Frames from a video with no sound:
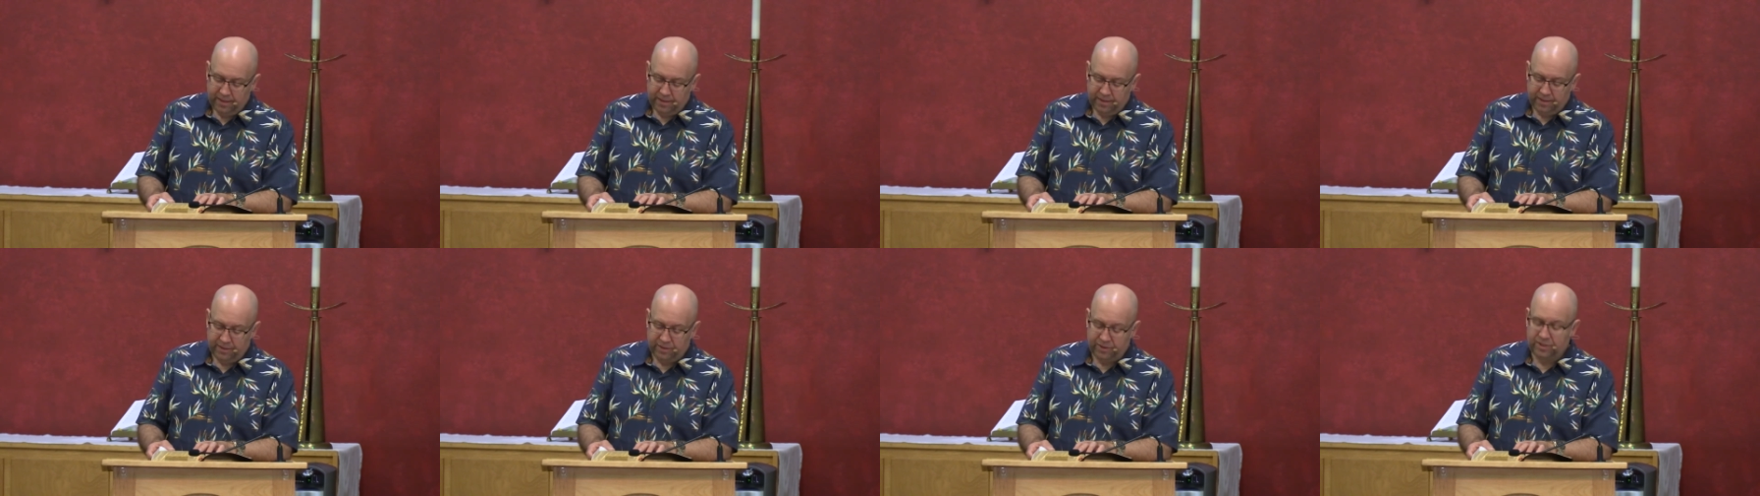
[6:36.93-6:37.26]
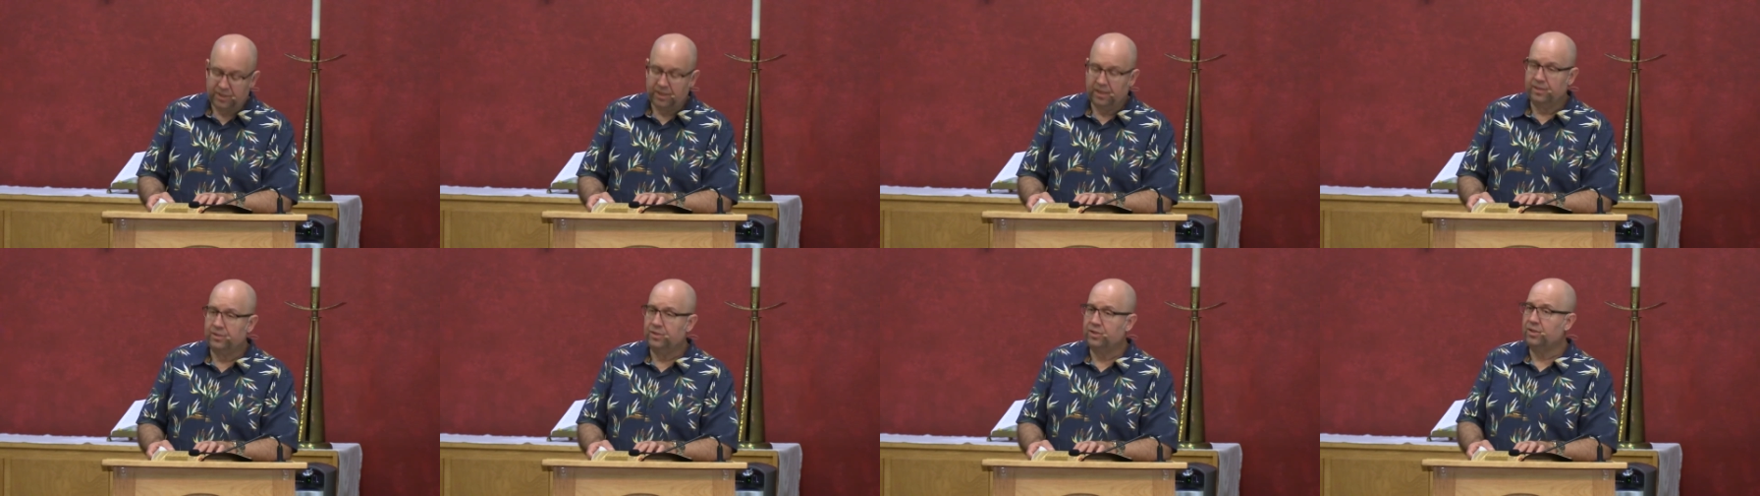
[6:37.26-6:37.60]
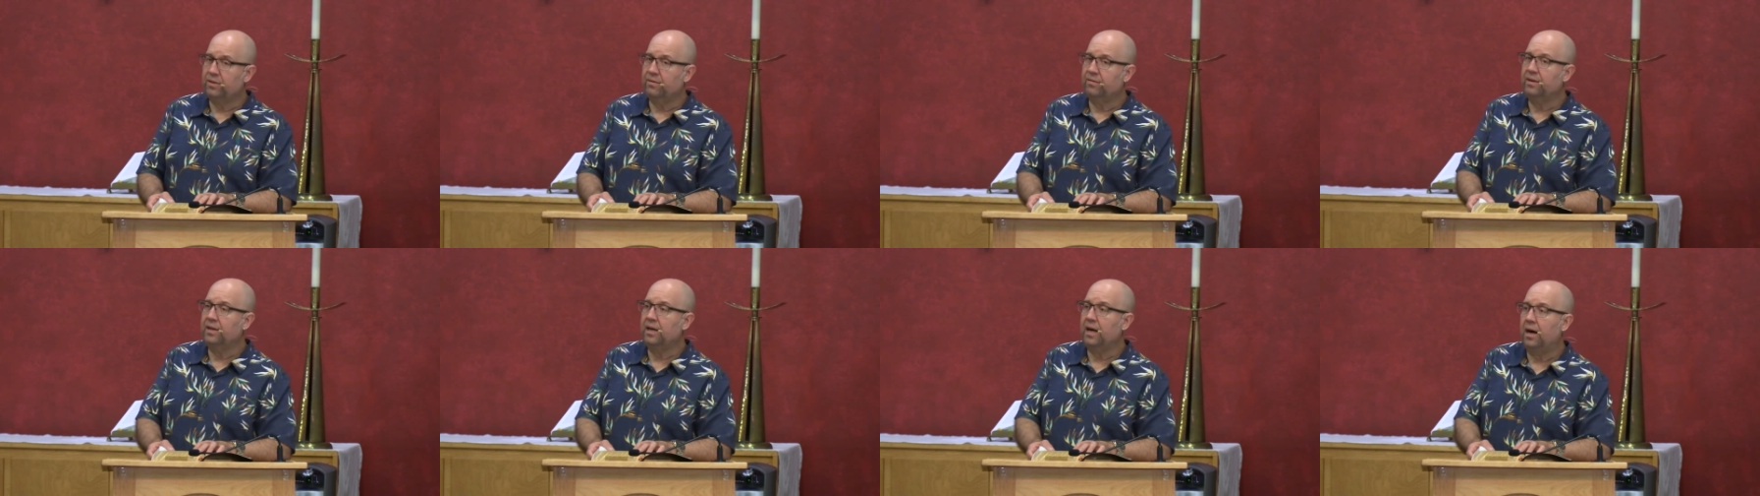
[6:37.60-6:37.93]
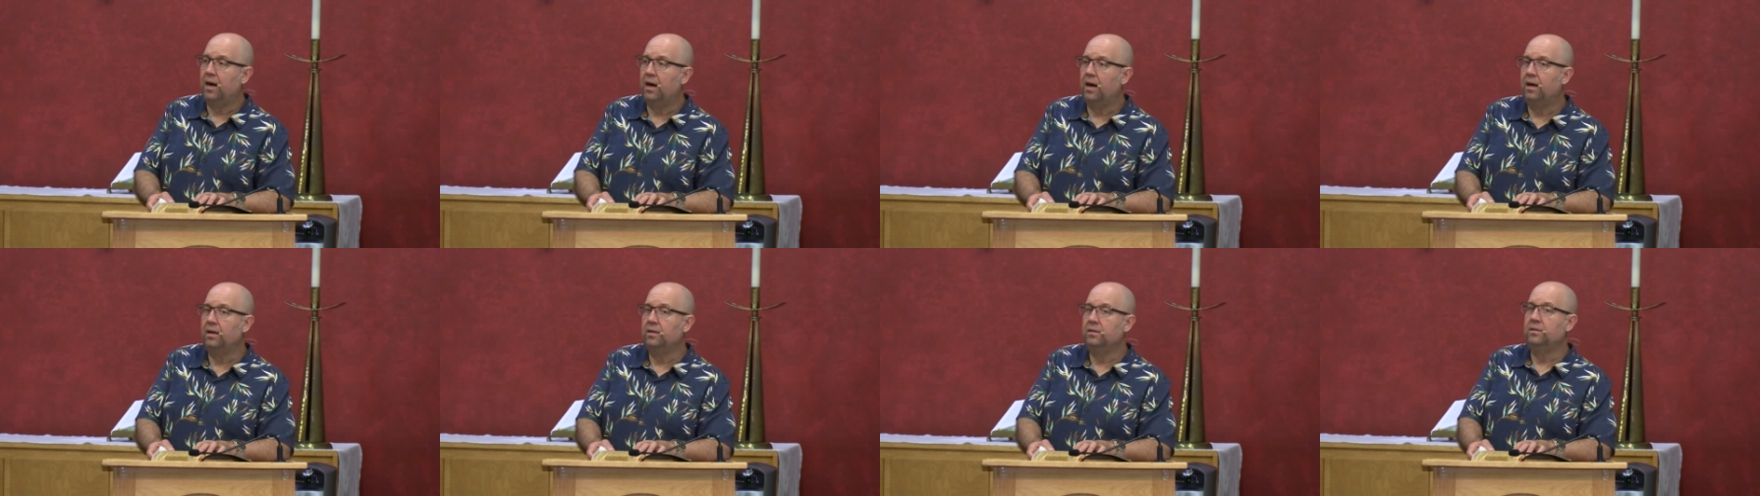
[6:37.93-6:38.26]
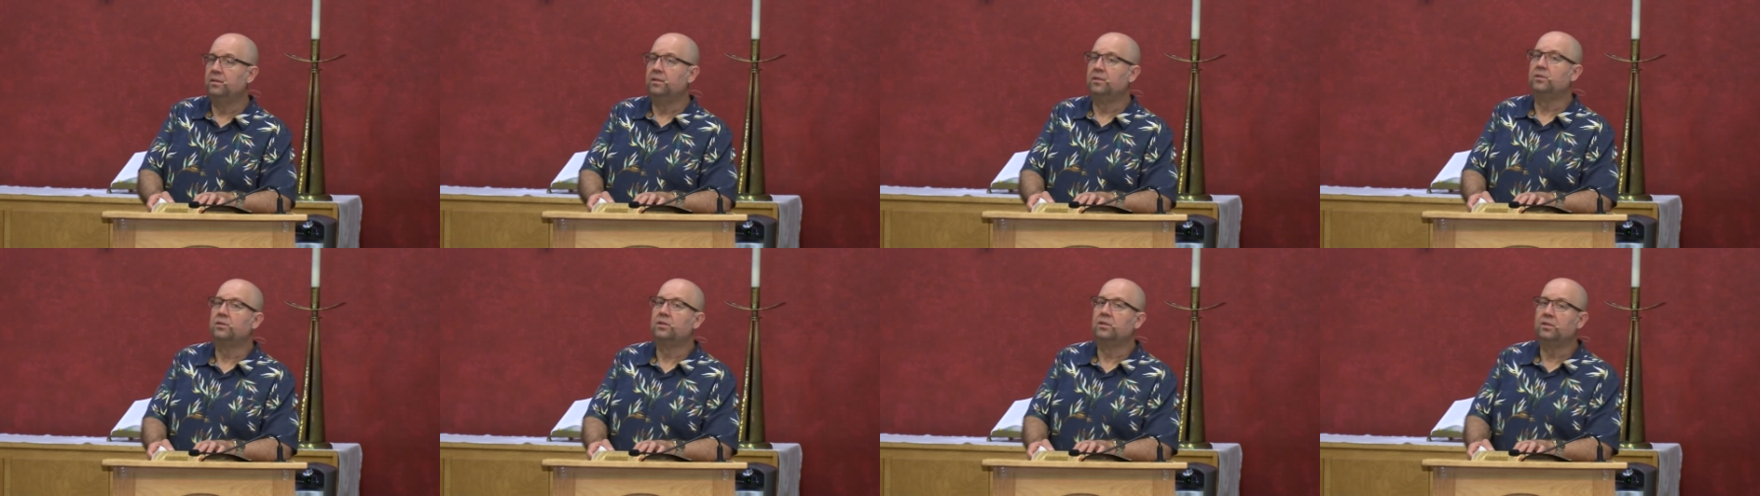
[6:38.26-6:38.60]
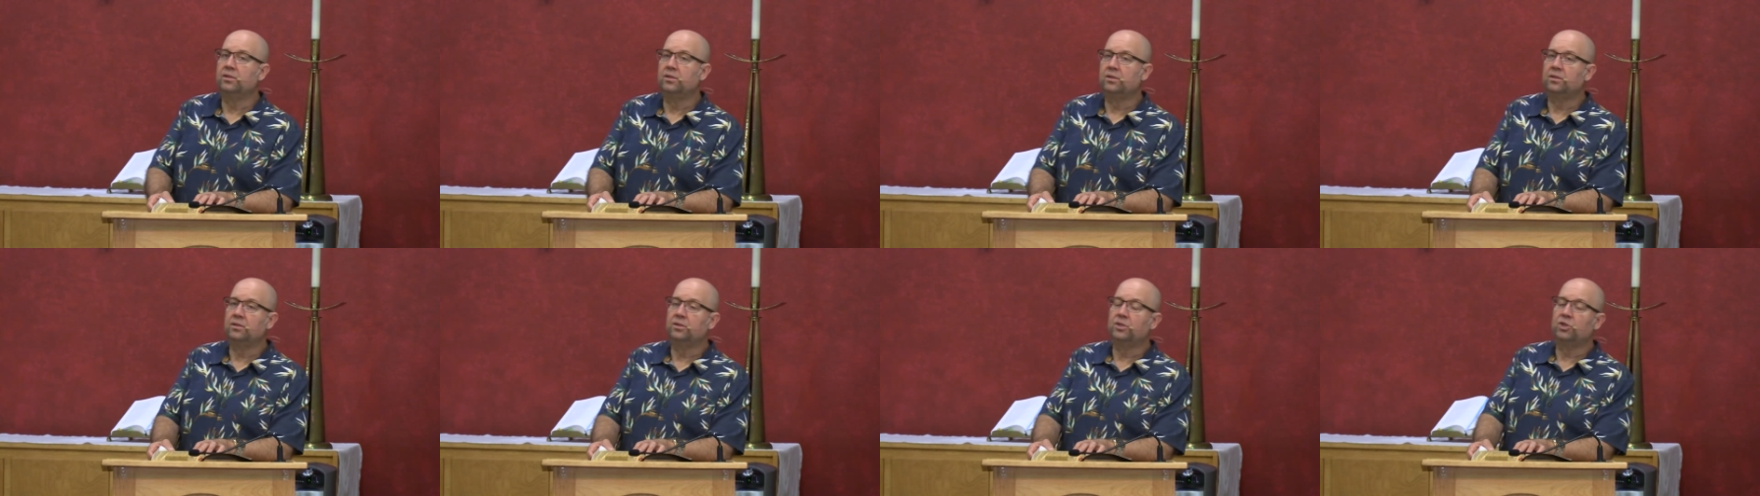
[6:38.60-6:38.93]
the sons of God, this
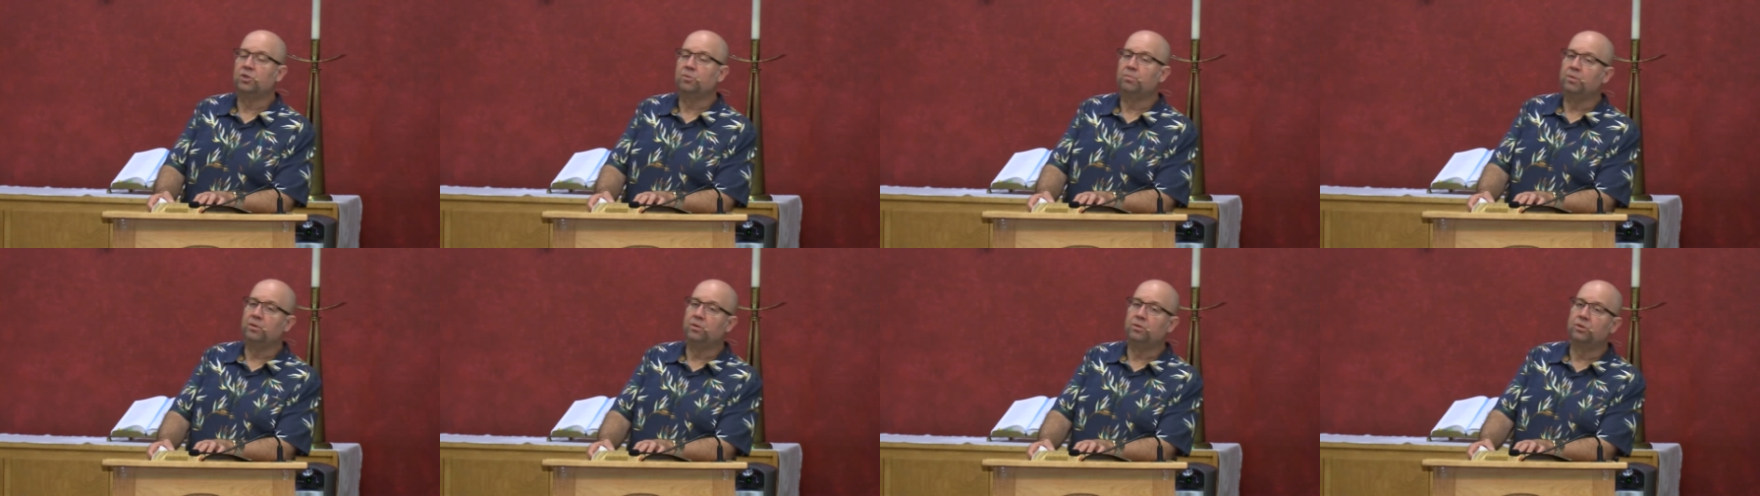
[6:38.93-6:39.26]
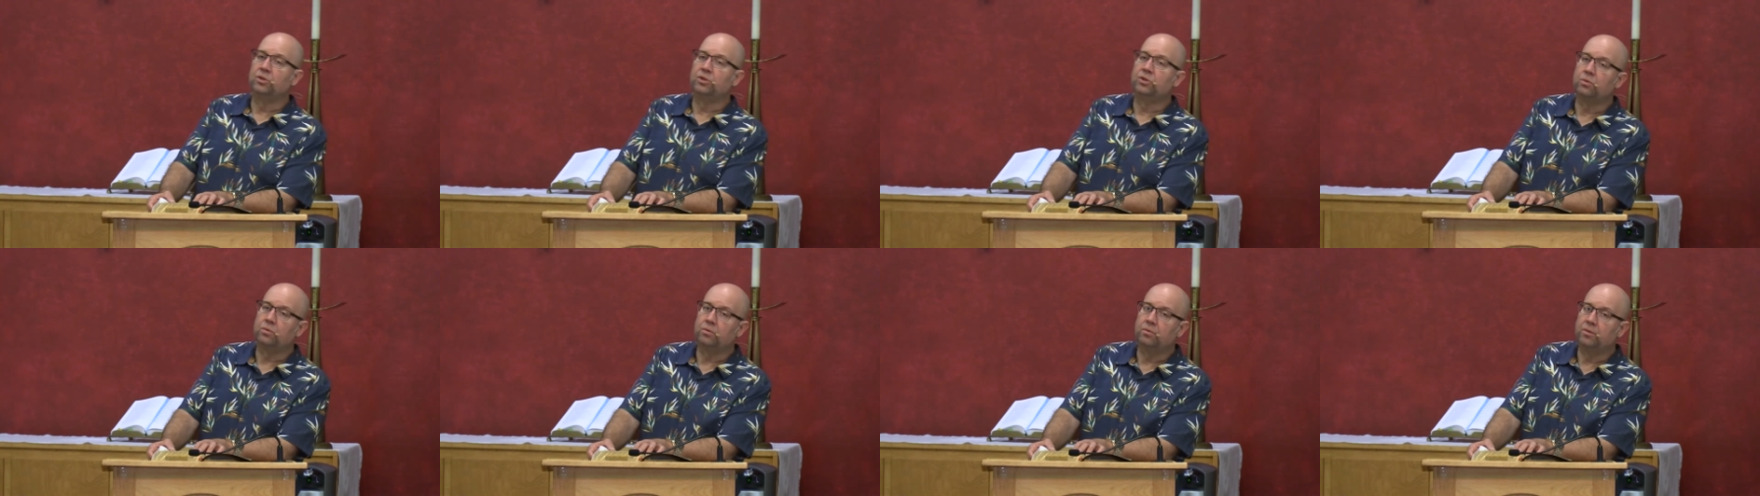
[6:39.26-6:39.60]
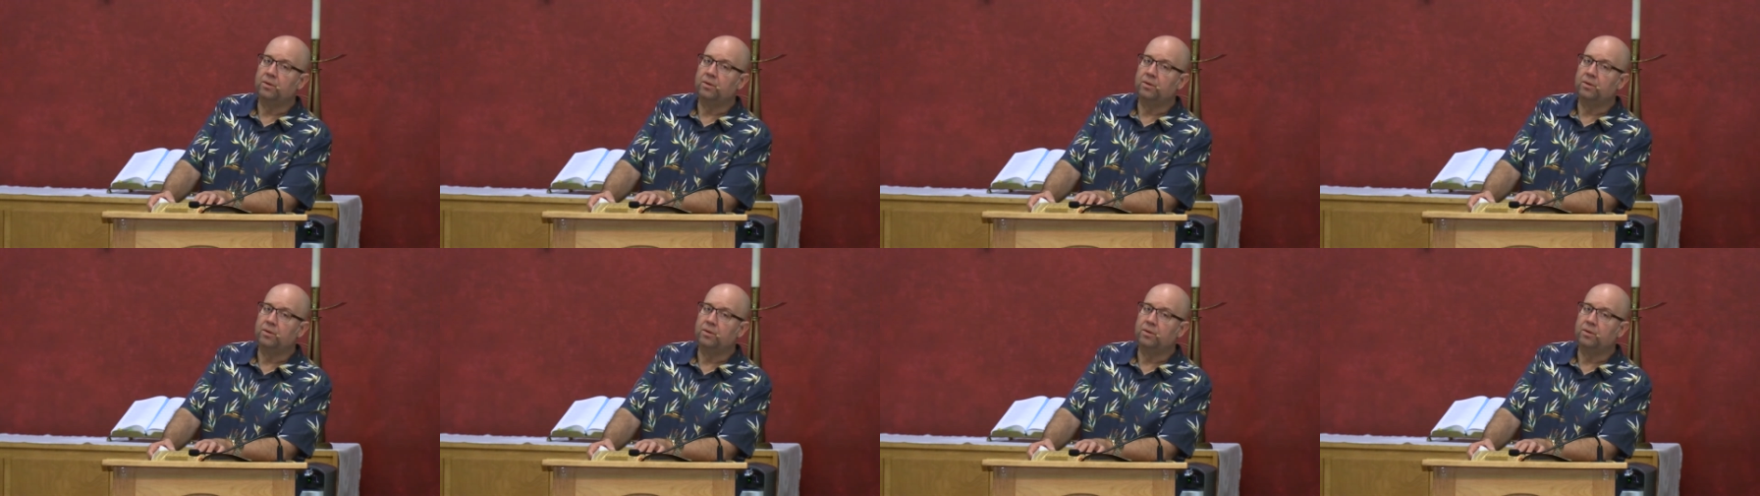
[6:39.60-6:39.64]
is the spiritual